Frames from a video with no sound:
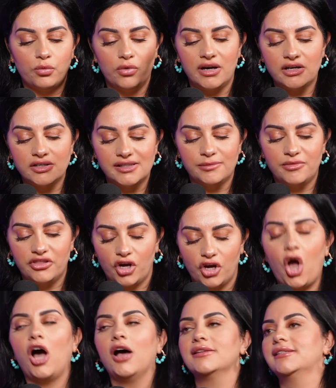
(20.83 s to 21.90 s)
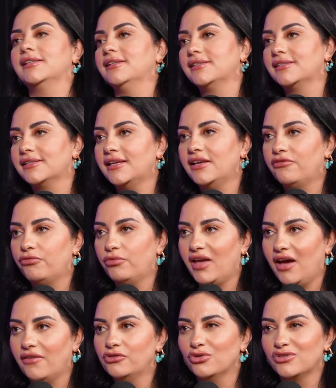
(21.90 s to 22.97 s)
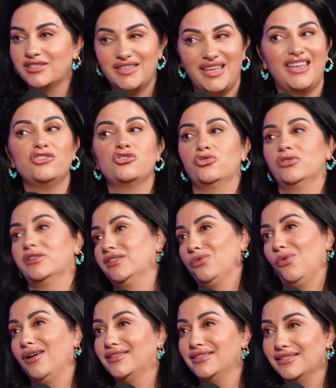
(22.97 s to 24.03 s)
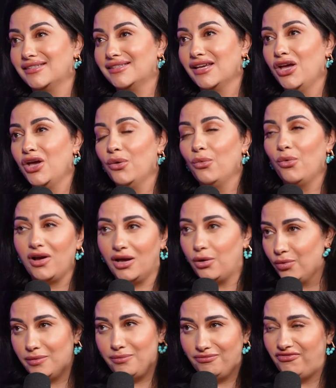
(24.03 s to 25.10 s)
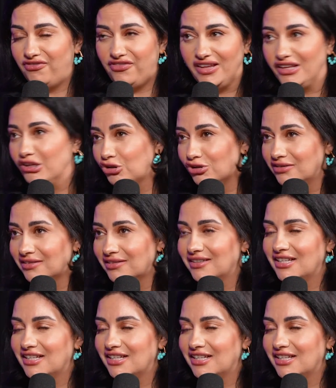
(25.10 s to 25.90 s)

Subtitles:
what are some of the causes if we have those dangerous ones? What could we feel?